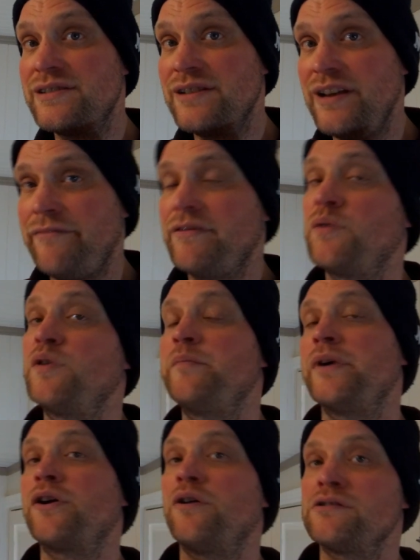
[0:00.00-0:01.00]
If there will
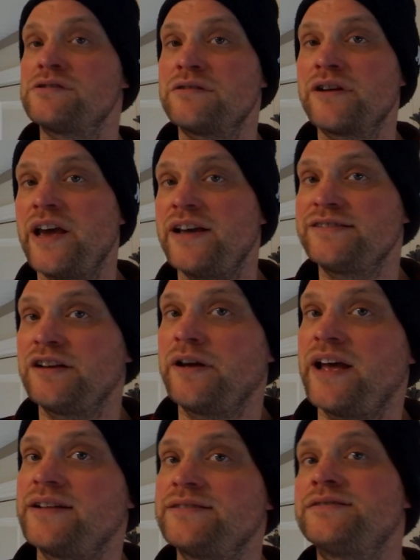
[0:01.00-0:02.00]
be a court case
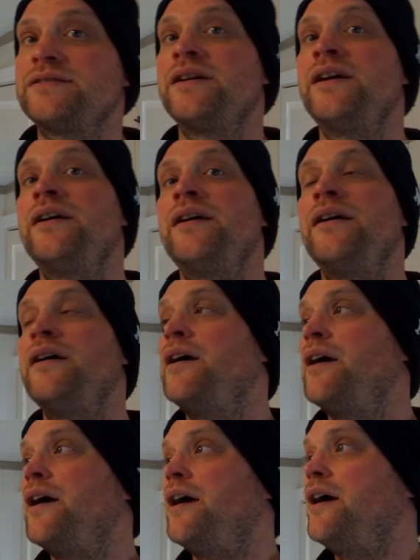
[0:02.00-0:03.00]
against
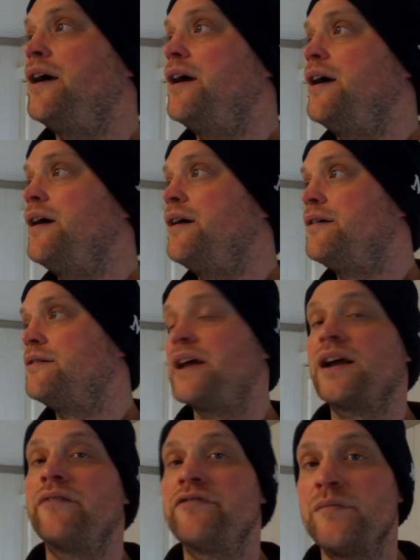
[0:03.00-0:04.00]
uh,
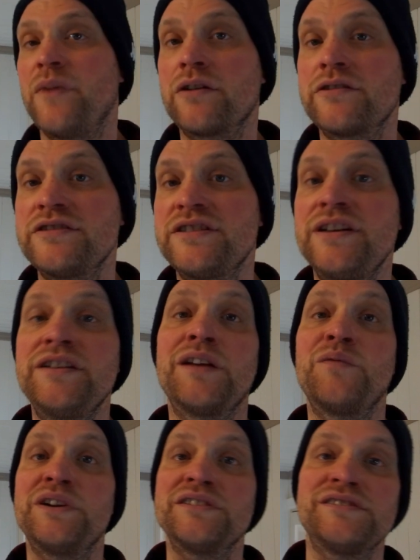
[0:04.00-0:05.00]
lack of democracy,
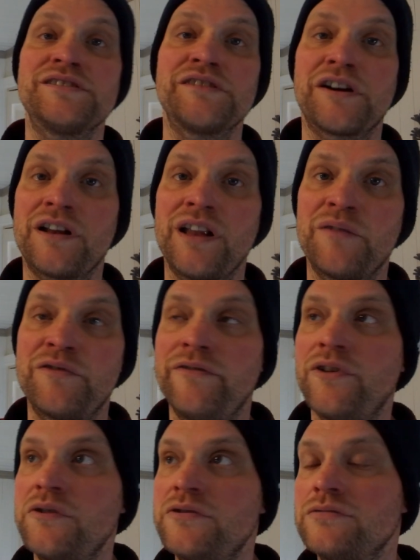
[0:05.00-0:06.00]
that witnesses are not allowed to
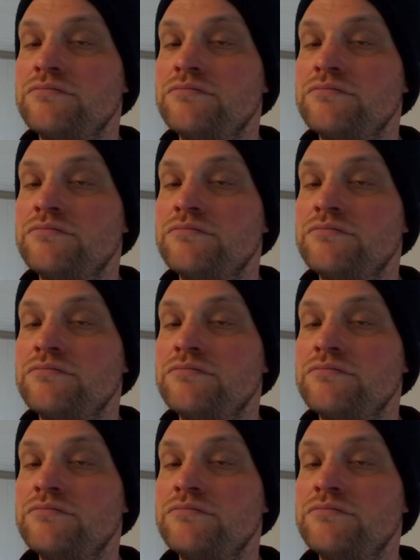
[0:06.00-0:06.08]
vote,